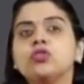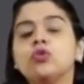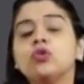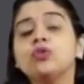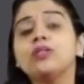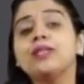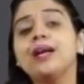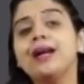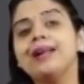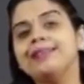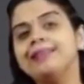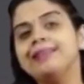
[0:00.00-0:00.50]

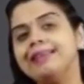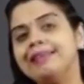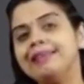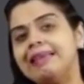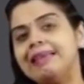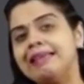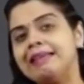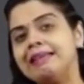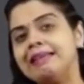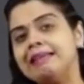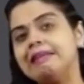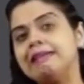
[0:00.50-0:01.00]
so that they
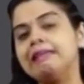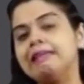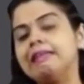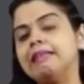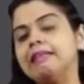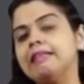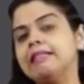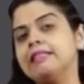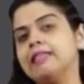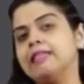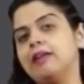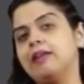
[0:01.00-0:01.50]

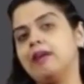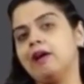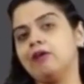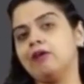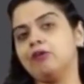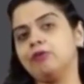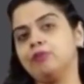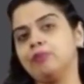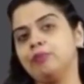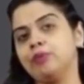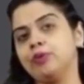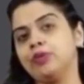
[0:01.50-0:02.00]
increase their
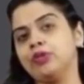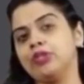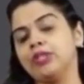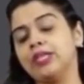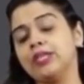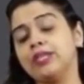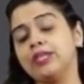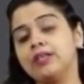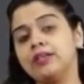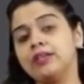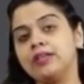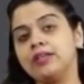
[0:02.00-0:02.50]
output,
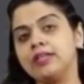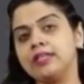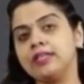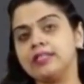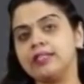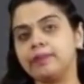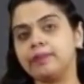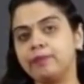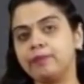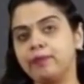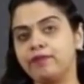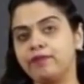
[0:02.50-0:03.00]

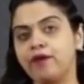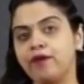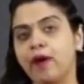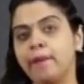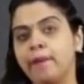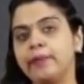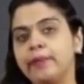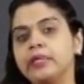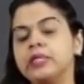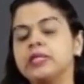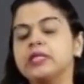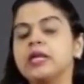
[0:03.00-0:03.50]
increase their
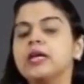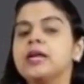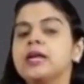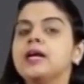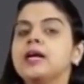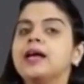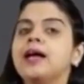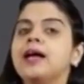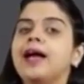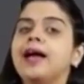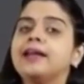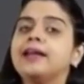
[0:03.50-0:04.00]
performance,
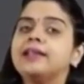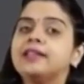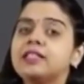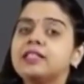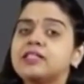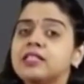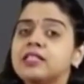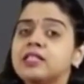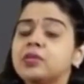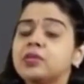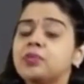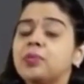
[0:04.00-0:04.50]
and
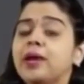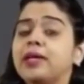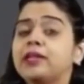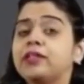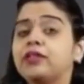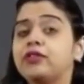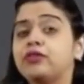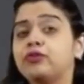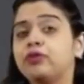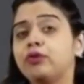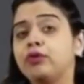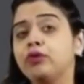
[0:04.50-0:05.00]
this is where
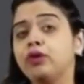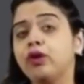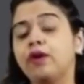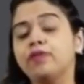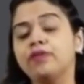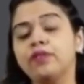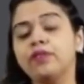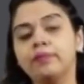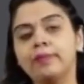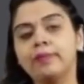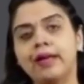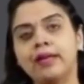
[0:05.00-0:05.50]
the role
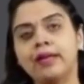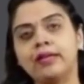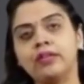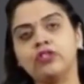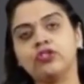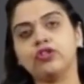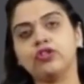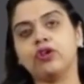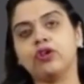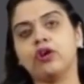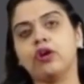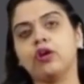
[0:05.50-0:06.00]
of the
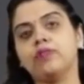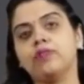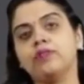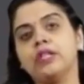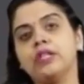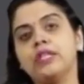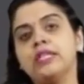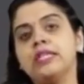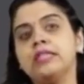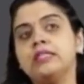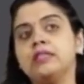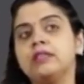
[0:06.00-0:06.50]
manager or of
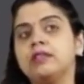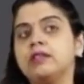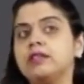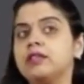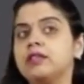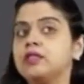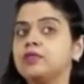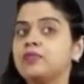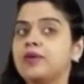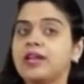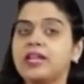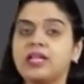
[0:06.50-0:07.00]
the leader
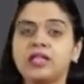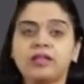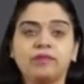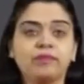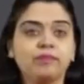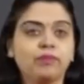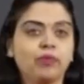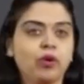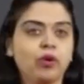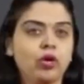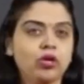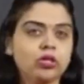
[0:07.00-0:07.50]
is very
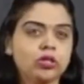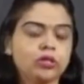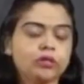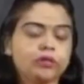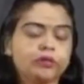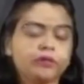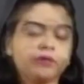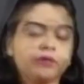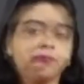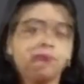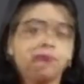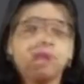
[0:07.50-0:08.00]

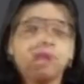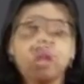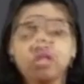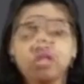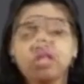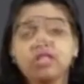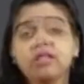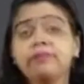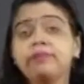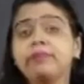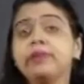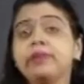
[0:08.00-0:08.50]
important. So
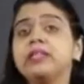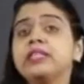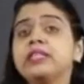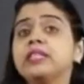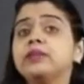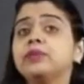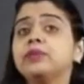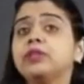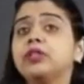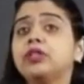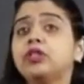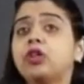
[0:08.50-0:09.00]
team
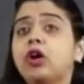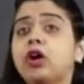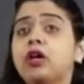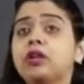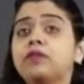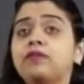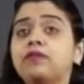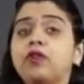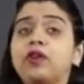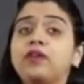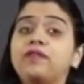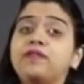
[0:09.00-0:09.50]
building would
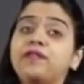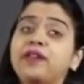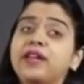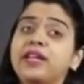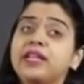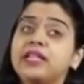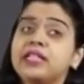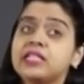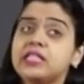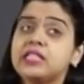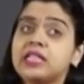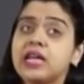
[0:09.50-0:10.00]
call for
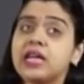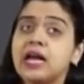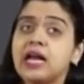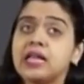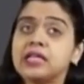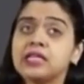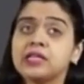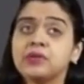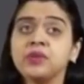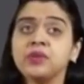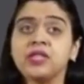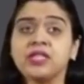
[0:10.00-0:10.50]
various
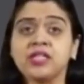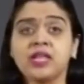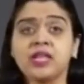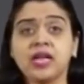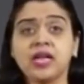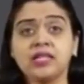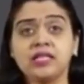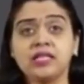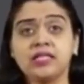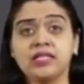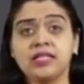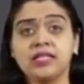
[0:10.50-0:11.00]
tasks which are
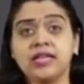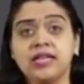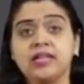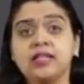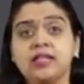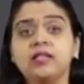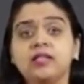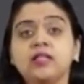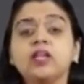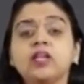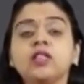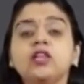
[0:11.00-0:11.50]

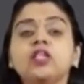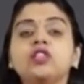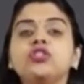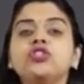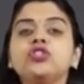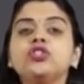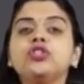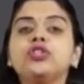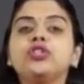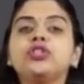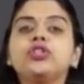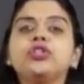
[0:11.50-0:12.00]
undertaken
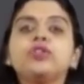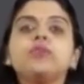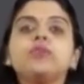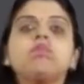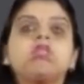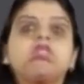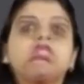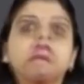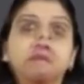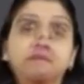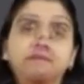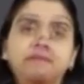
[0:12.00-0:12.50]
to
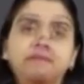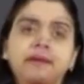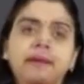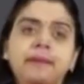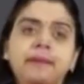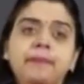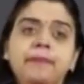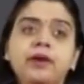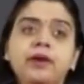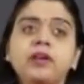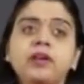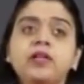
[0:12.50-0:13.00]
groom the team
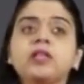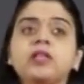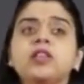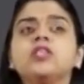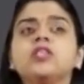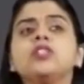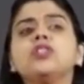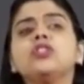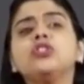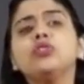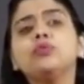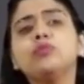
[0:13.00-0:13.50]
member,
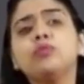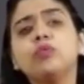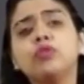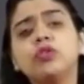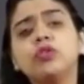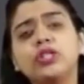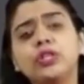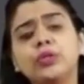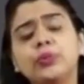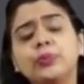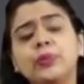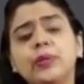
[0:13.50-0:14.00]
to
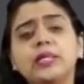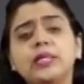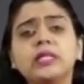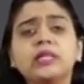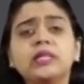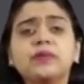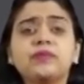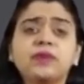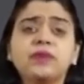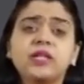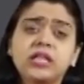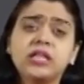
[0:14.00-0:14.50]
motivate
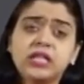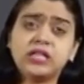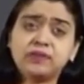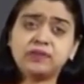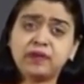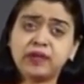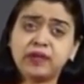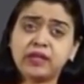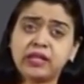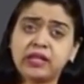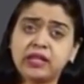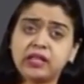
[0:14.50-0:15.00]
him when he
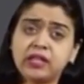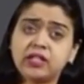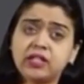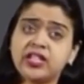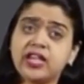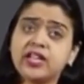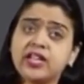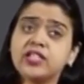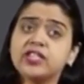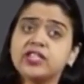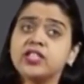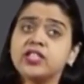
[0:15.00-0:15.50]
is feeling
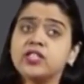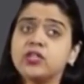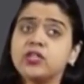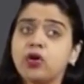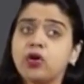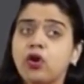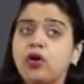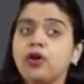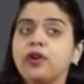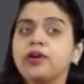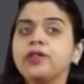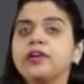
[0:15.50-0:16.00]
dejected
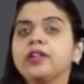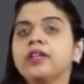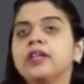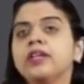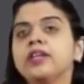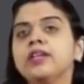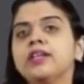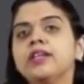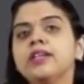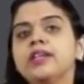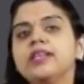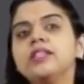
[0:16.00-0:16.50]
or
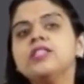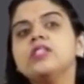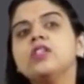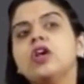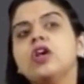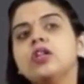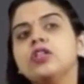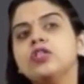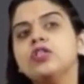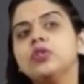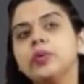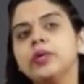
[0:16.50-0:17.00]
is
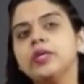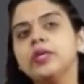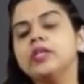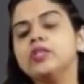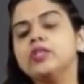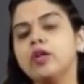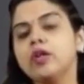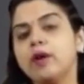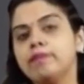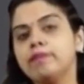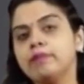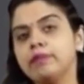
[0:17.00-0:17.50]
not doing
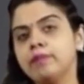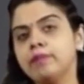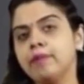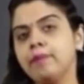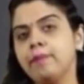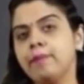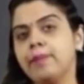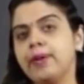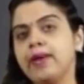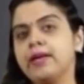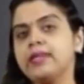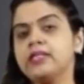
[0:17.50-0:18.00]
his
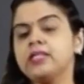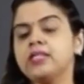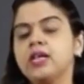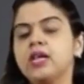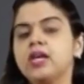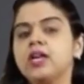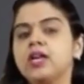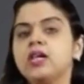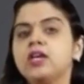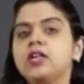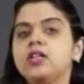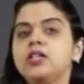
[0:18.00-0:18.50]
optimum best,
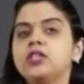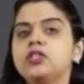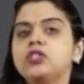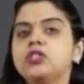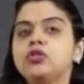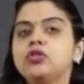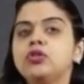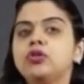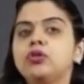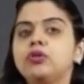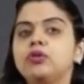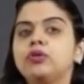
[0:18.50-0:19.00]

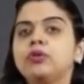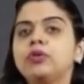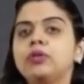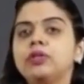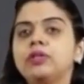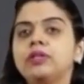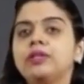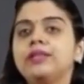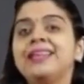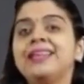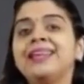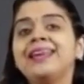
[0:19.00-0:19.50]
so
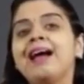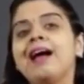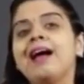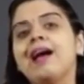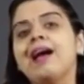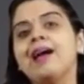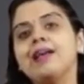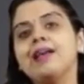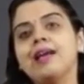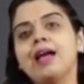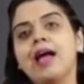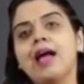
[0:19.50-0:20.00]
they
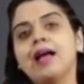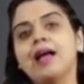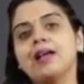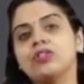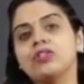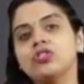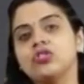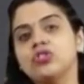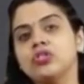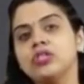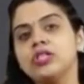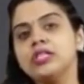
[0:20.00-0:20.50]

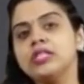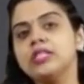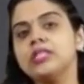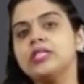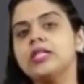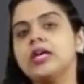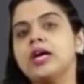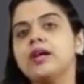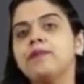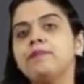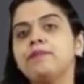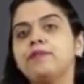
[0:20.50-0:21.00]
actually
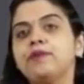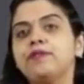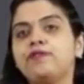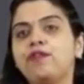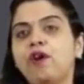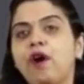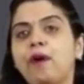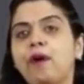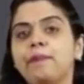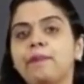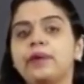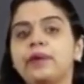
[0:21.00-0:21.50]
start
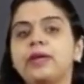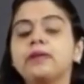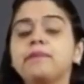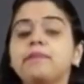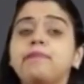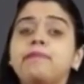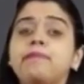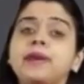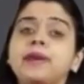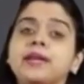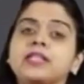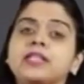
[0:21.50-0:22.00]

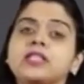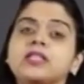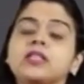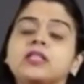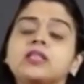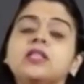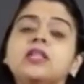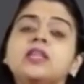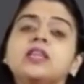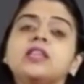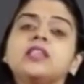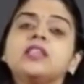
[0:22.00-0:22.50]
performing
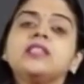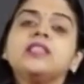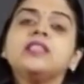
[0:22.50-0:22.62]
better.